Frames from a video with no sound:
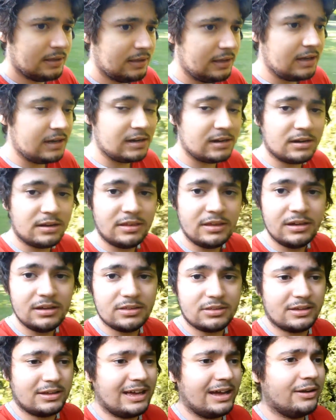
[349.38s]
He didn't think
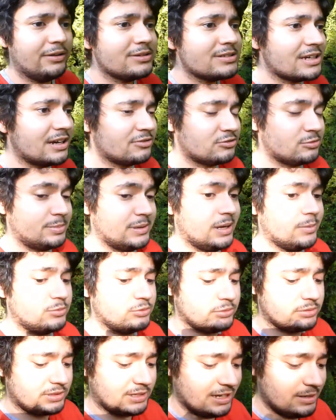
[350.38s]
that house elves would be able to
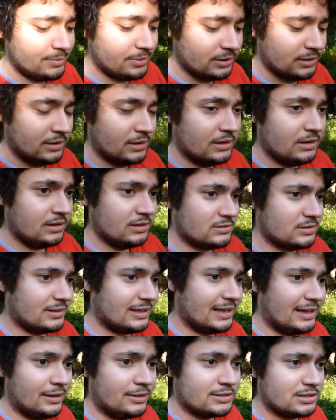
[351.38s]
escape, so the
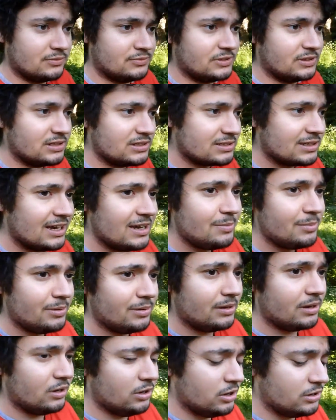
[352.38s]
house elf did escape,
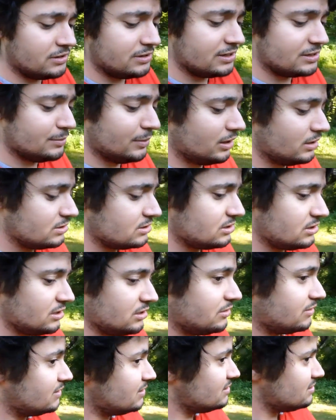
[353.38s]
alerted his master,
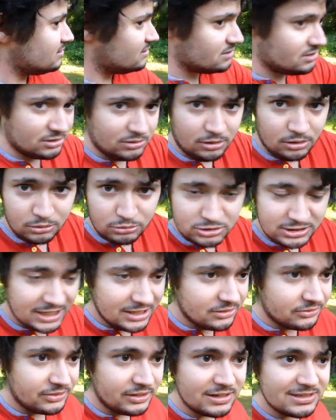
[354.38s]
and, you know, a whole chain
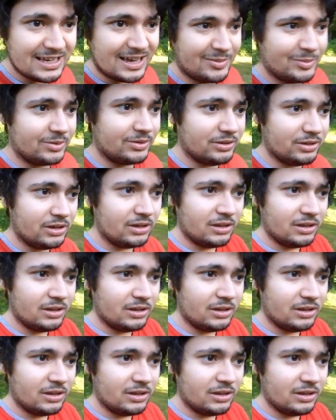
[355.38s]
of things happened.